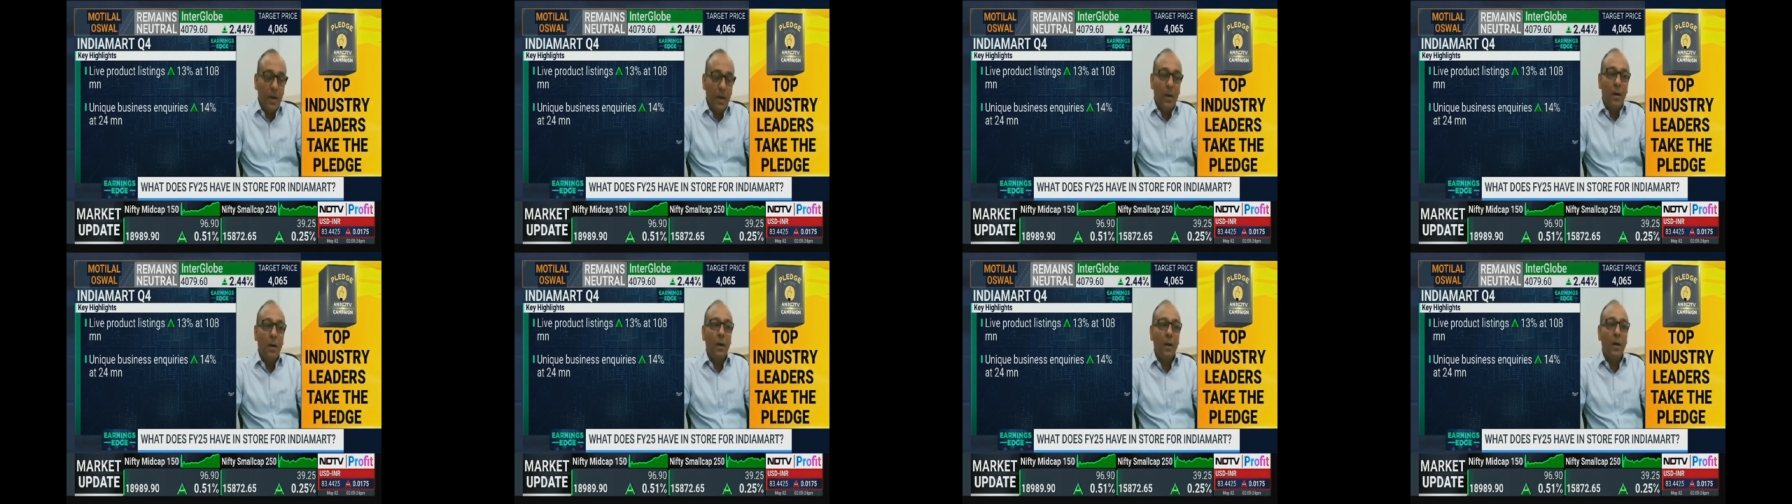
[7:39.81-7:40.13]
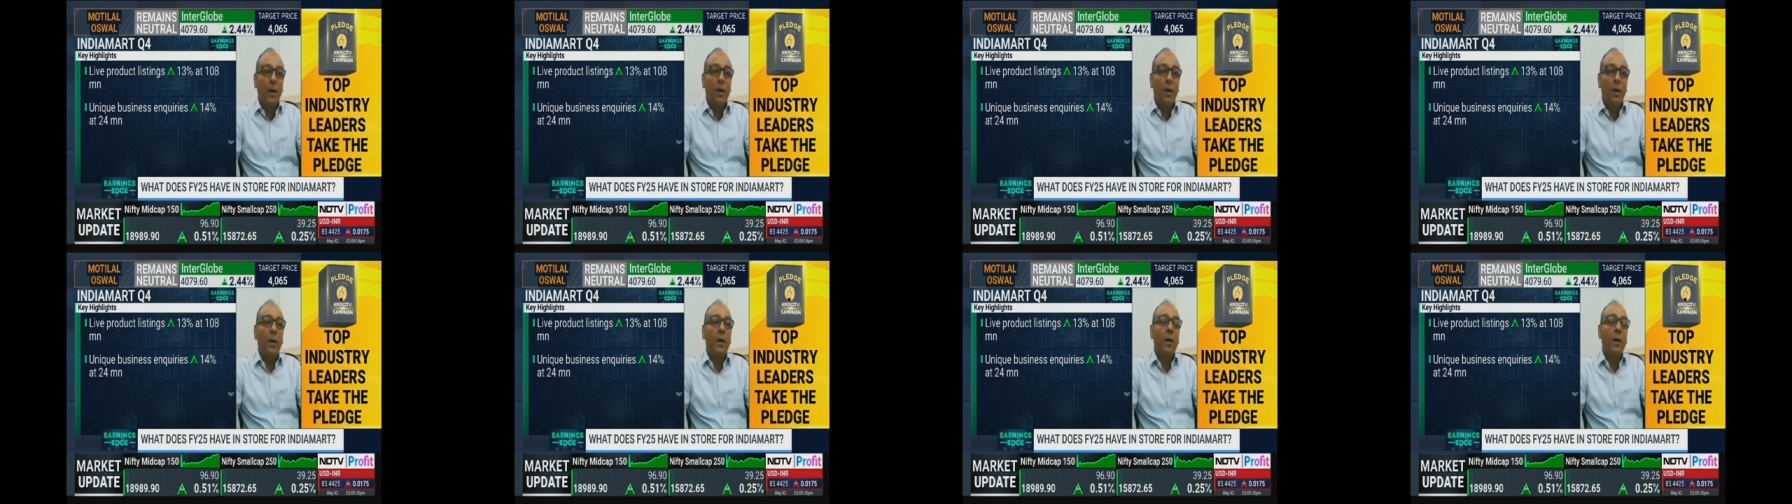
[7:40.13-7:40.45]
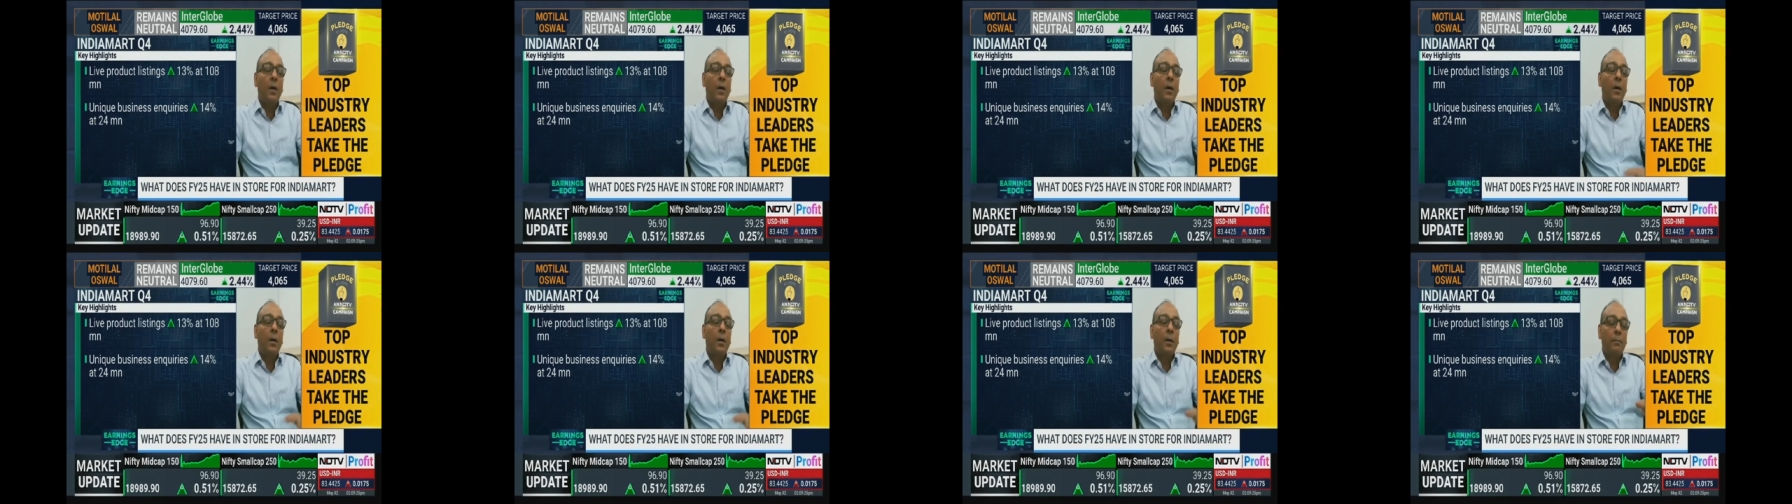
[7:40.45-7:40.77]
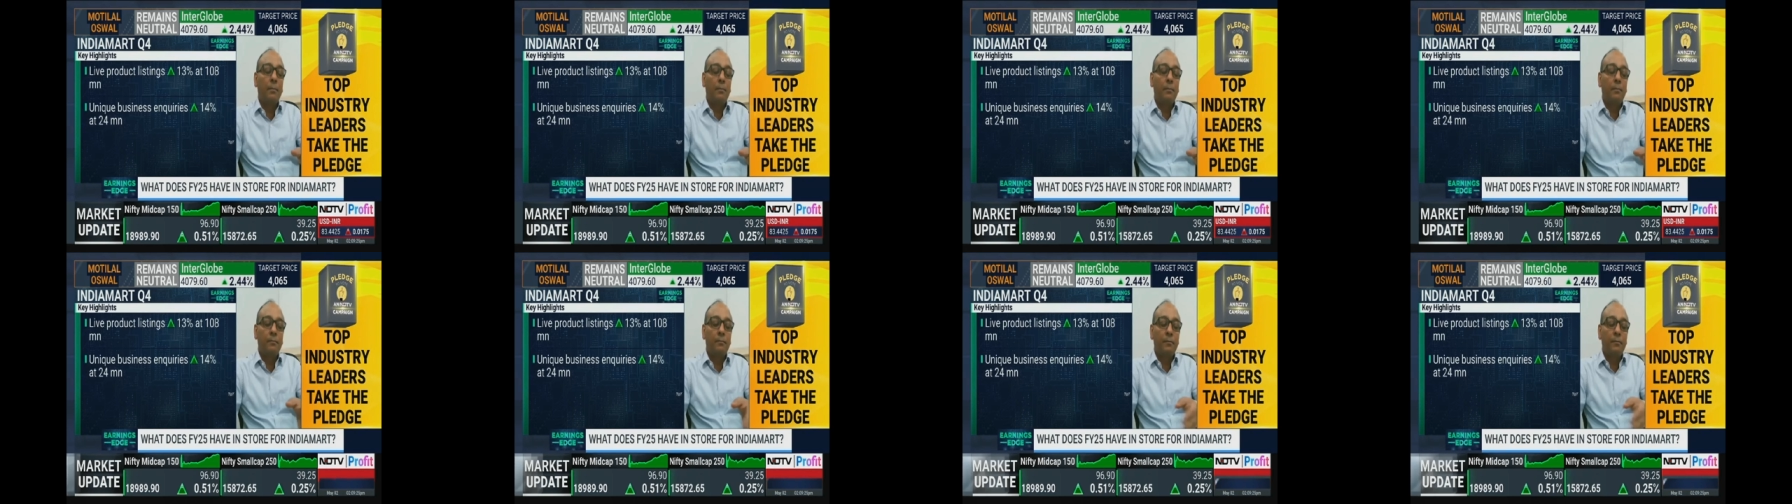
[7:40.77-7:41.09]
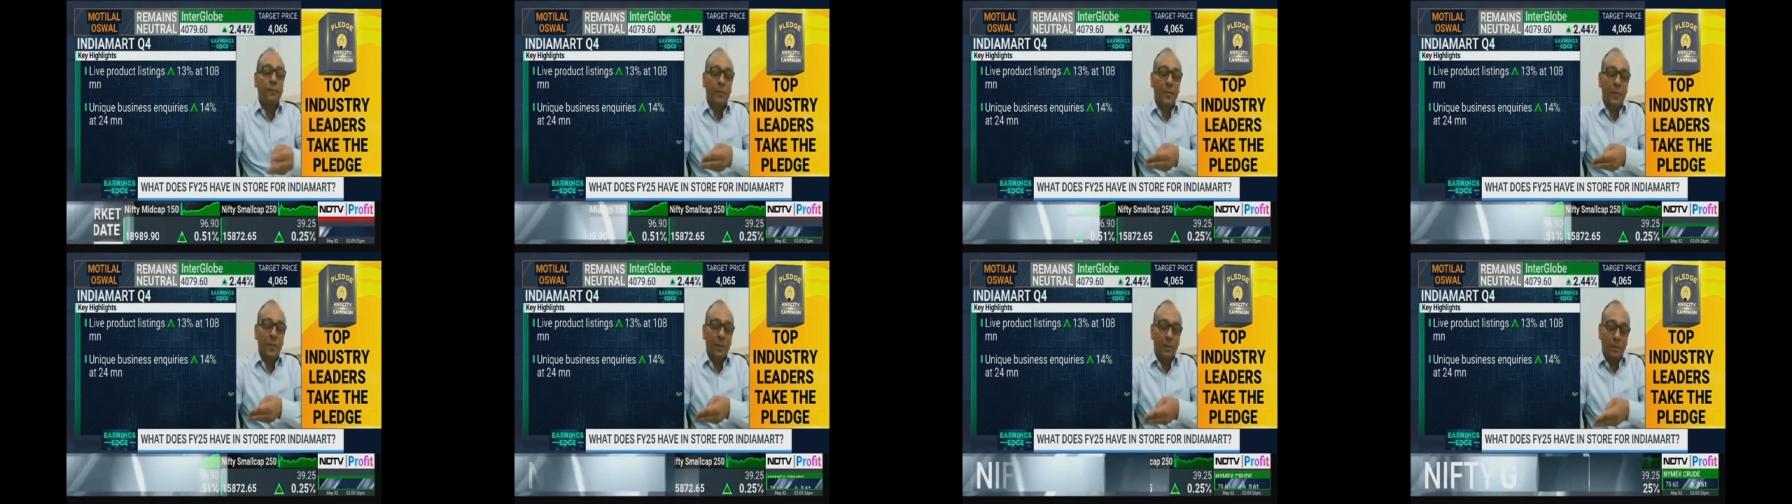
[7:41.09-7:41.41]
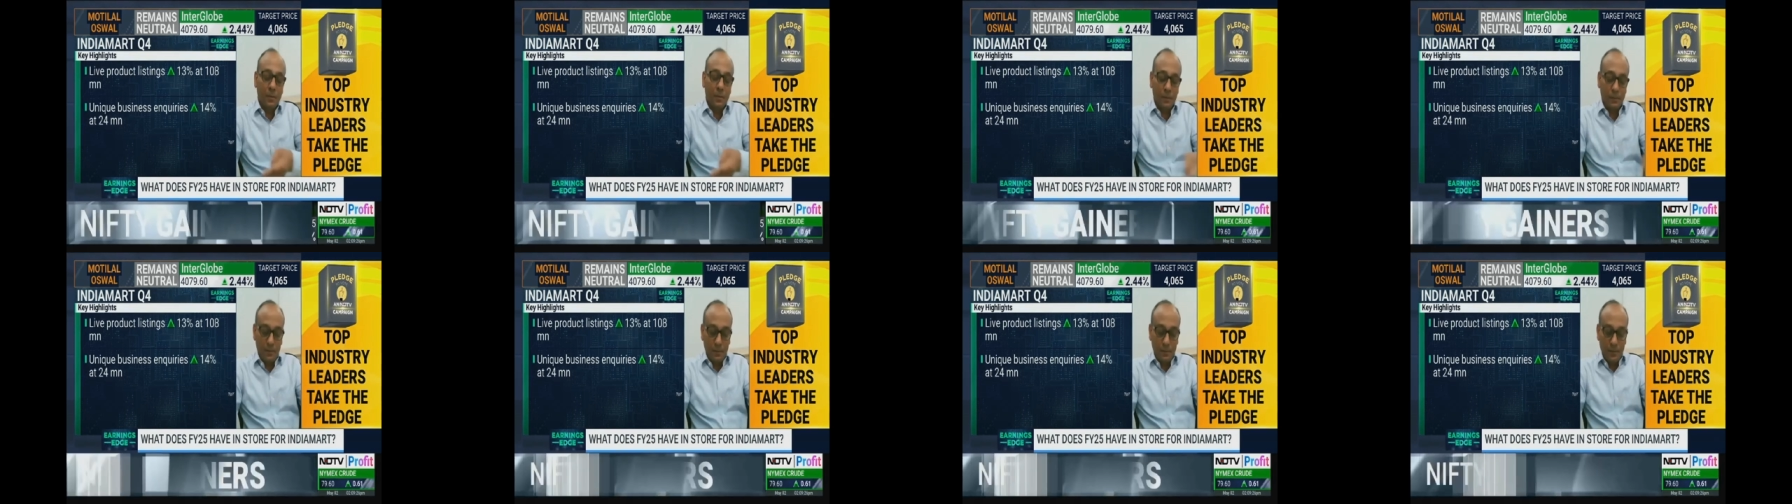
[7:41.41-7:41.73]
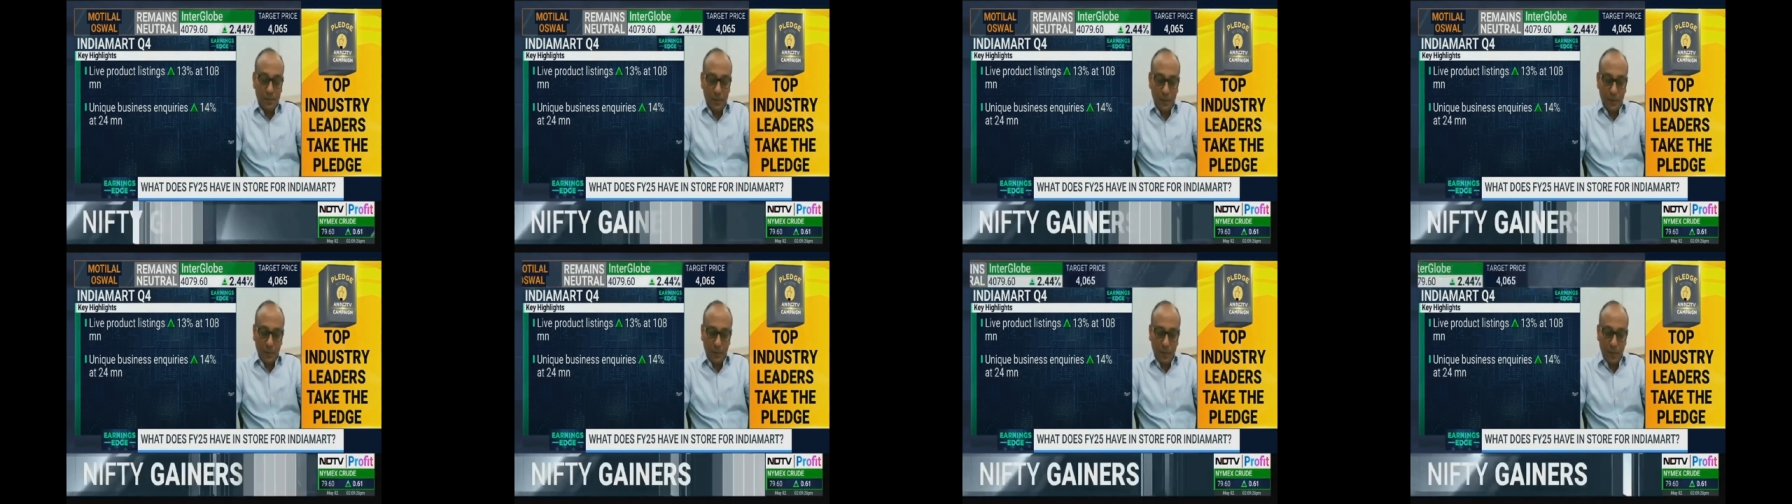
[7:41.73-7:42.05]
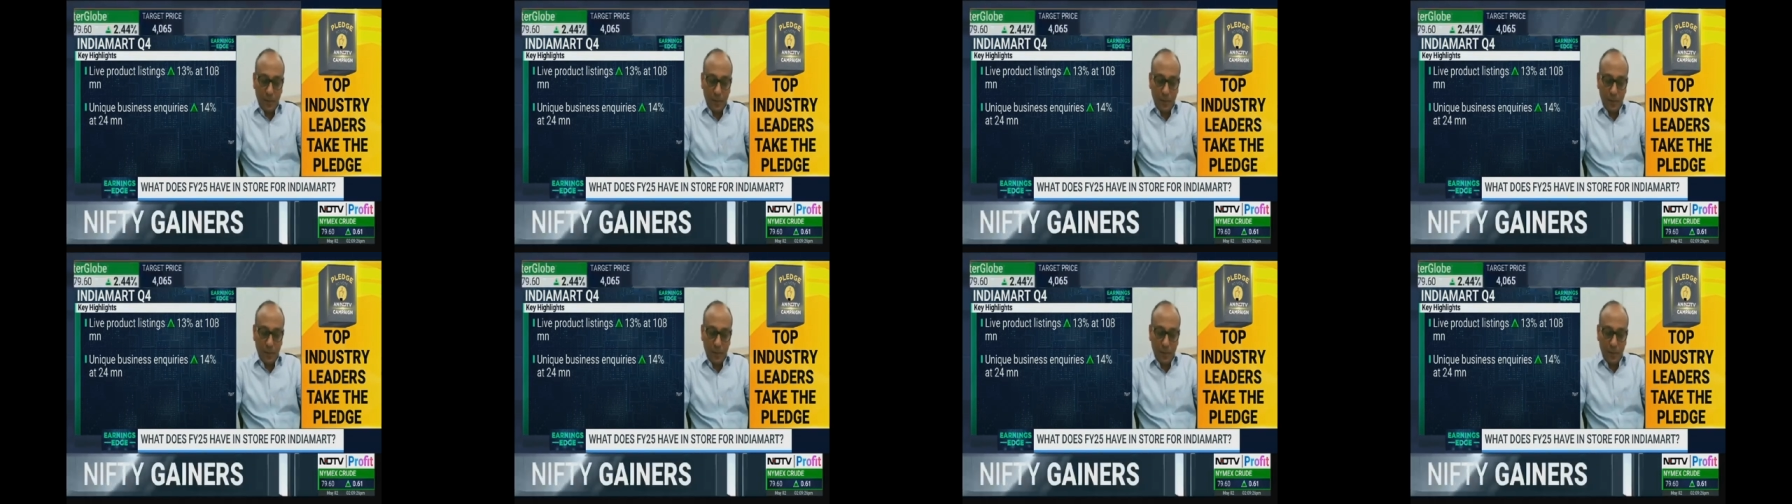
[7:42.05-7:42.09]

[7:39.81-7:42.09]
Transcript: the mm,